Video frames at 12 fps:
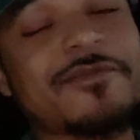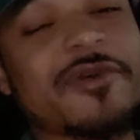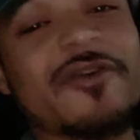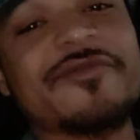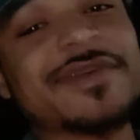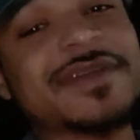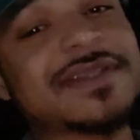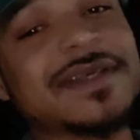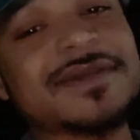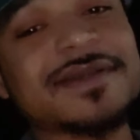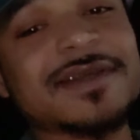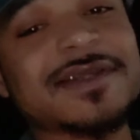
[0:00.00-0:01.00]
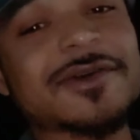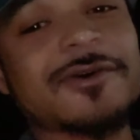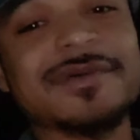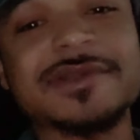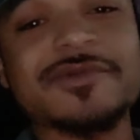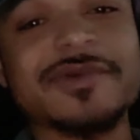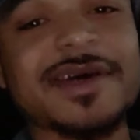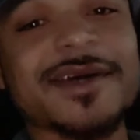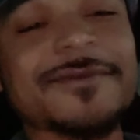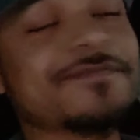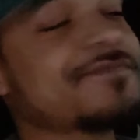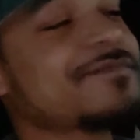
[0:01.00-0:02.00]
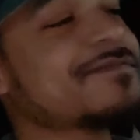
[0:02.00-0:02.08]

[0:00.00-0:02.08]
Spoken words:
Perfect season is on its way.